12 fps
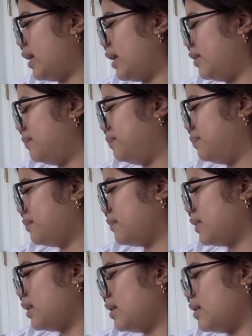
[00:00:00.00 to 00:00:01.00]
head.
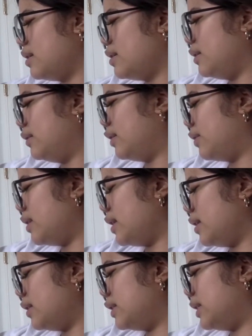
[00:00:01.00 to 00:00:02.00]
Nothing
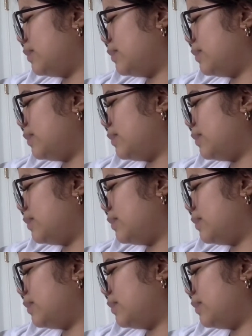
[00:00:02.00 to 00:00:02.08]
else seems